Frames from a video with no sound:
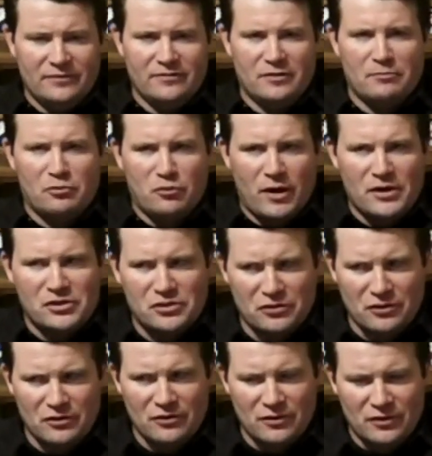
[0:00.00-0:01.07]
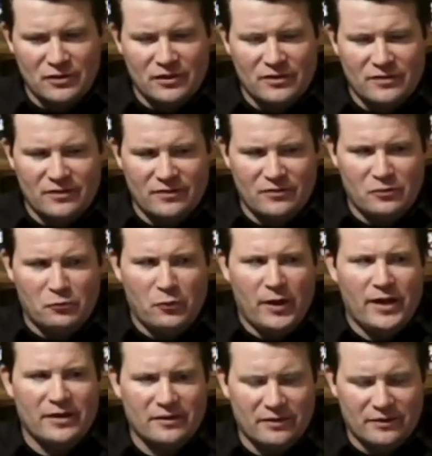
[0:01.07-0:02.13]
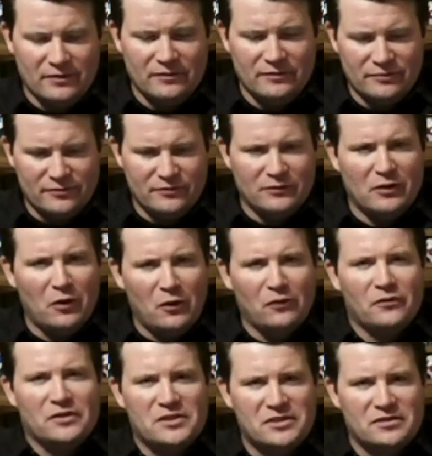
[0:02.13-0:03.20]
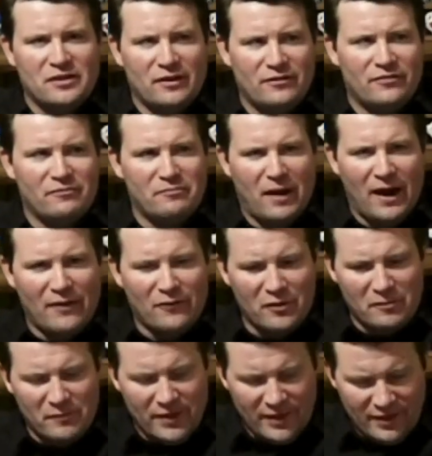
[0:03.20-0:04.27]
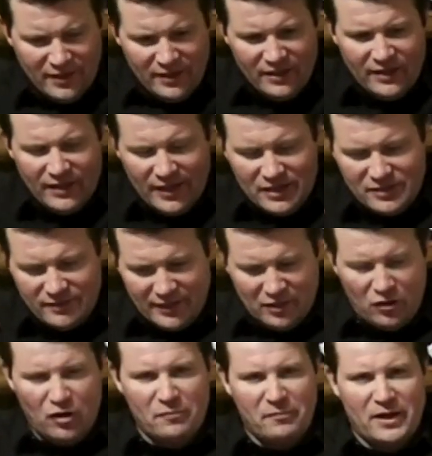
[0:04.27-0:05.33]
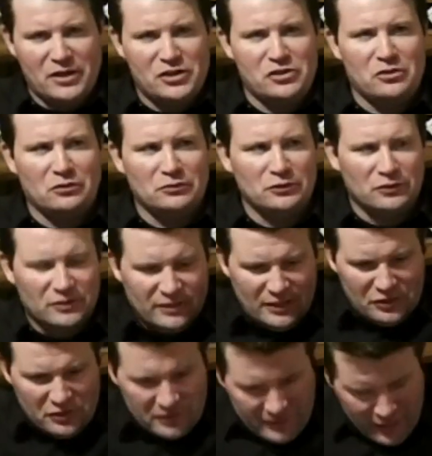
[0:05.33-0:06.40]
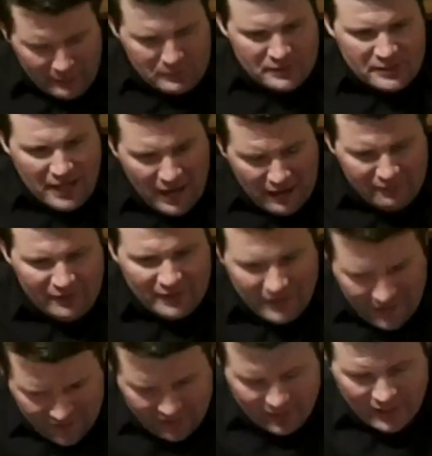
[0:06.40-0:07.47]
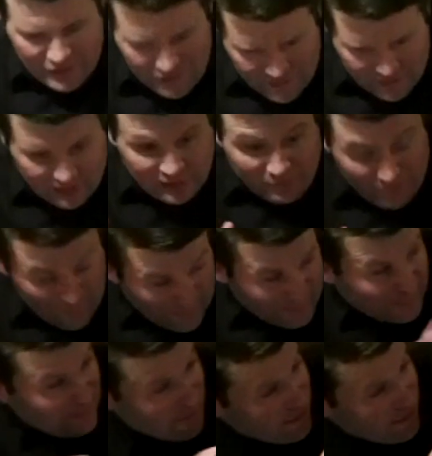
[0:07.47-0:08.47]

the pressure, the weight of all the stuff bothering me is like on my shoulders, and it just keeps caving in, and I just kind of am like,